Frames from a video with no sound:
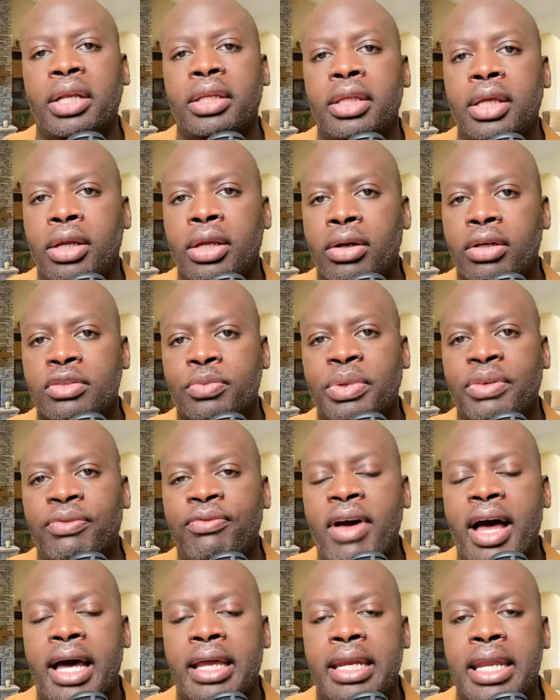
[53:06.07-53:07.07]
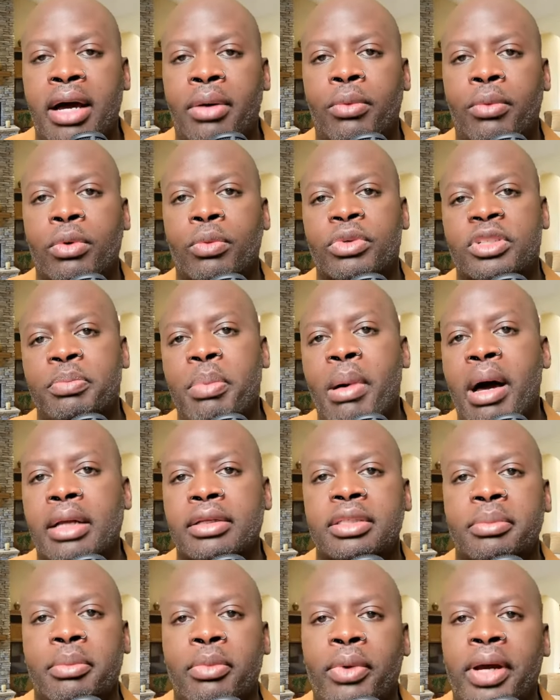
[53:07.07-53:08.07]
years, we find out, were
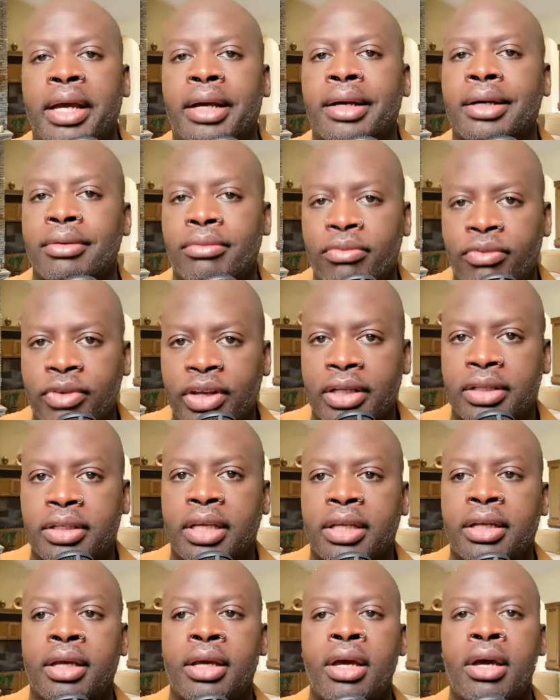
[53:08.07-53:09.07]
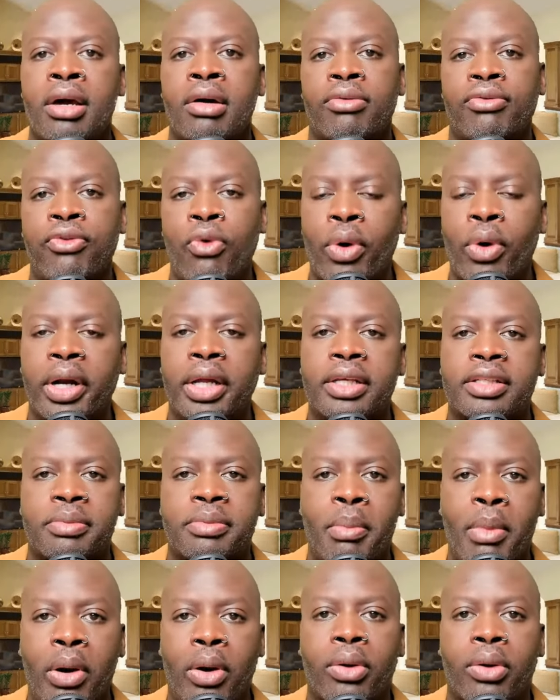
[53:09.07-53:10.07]
responsible and convicted for his
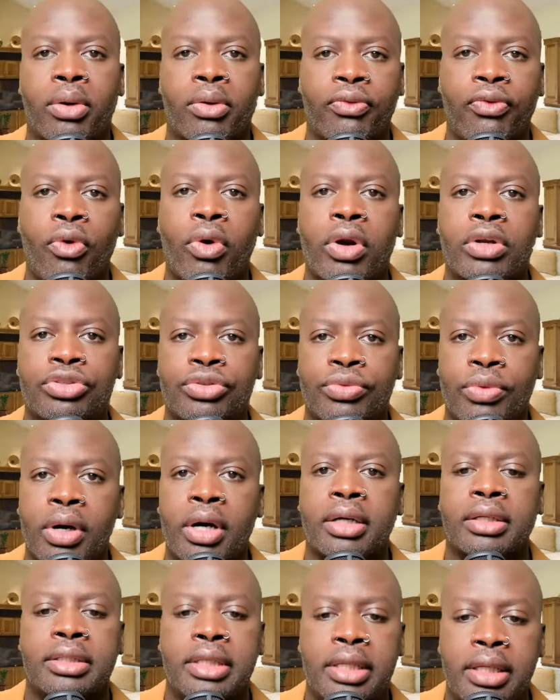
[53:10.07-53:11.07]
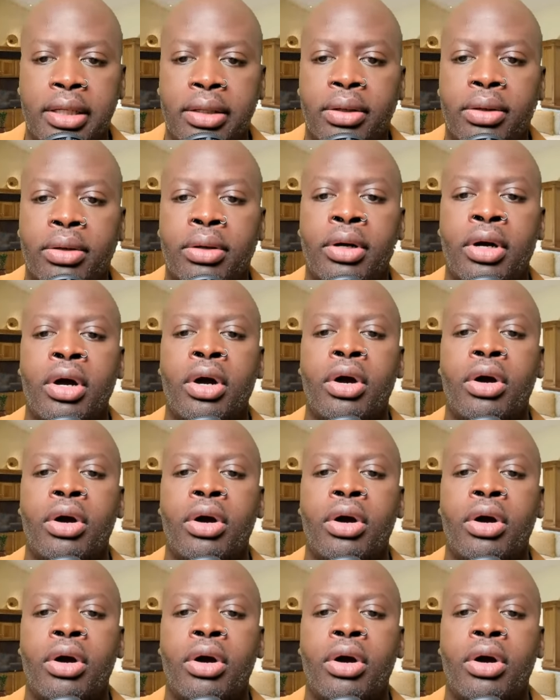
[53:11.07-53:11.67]
murder for a drug deal